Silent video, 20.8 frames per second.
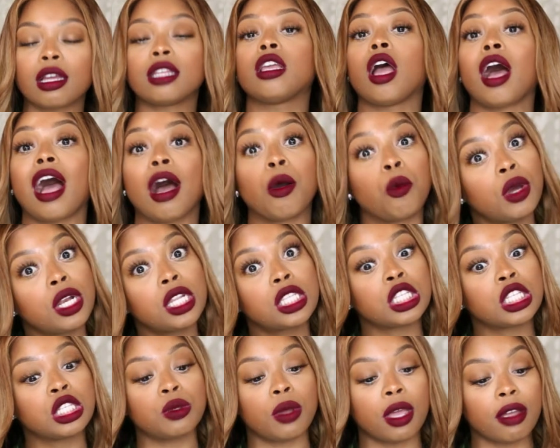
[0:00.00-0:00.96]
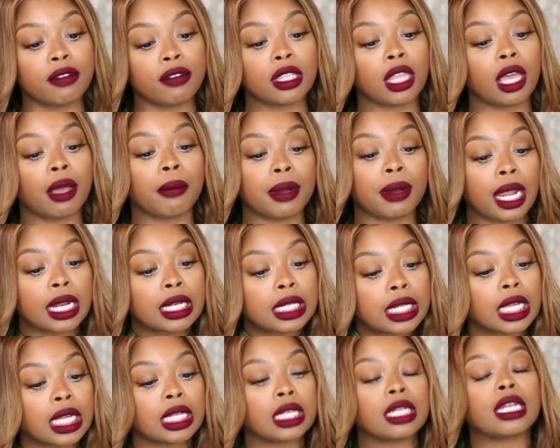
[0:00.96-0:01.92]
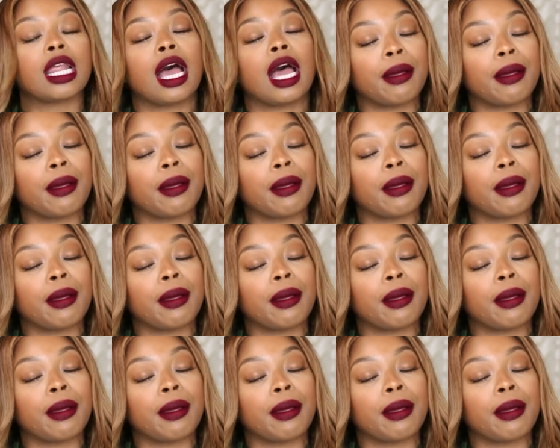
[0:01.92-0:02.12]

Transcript: yeah I wanted to do everything, but I didn't.